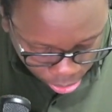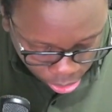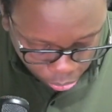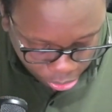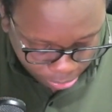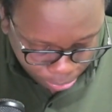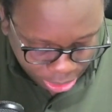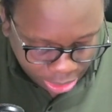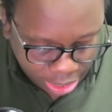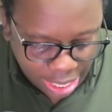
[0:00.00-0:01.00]
with
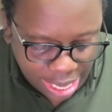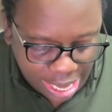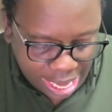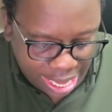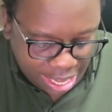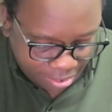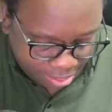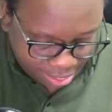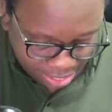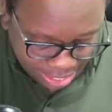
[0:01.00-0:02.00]
me here, I have
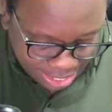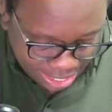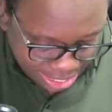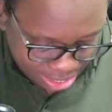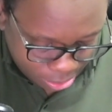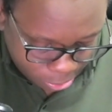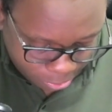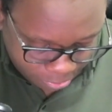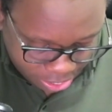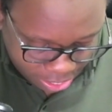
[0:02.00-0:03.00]
3 sets
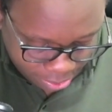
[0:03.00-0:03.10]
of